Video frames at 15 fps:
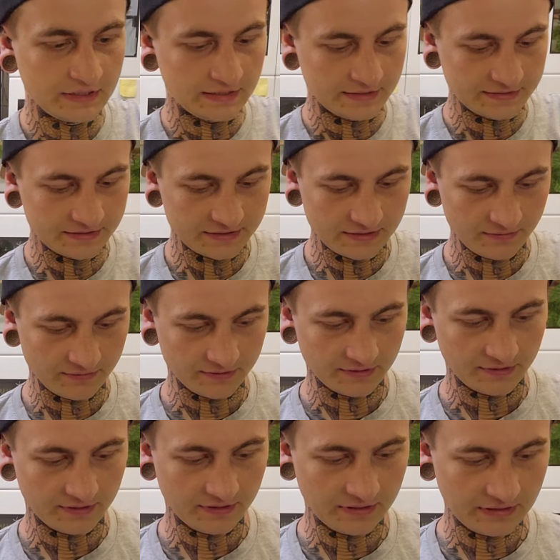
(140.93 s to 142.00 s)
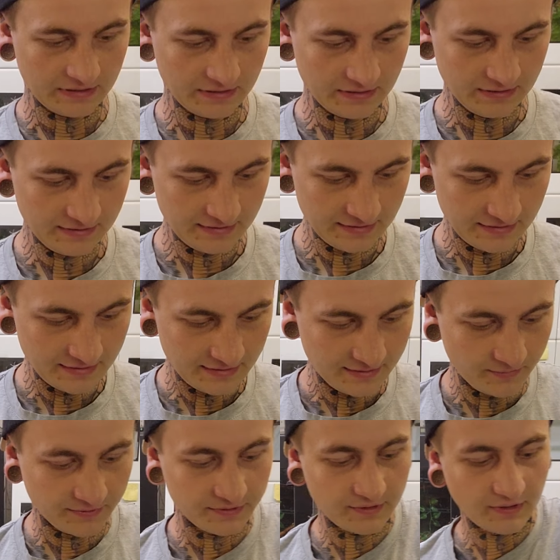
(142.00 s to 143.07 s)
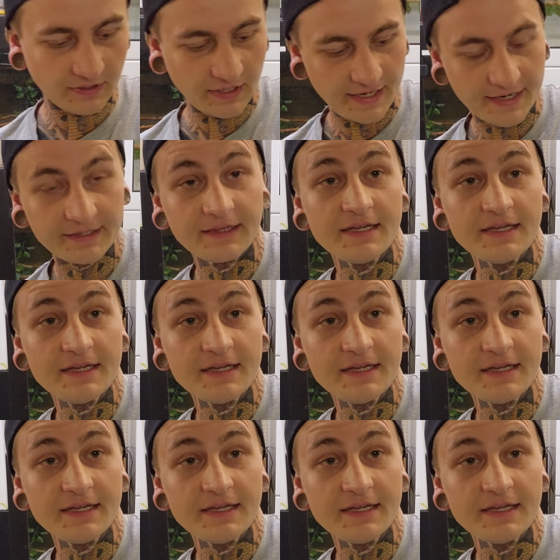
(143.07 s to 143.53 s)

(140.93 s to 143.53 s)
Let's see what they're like.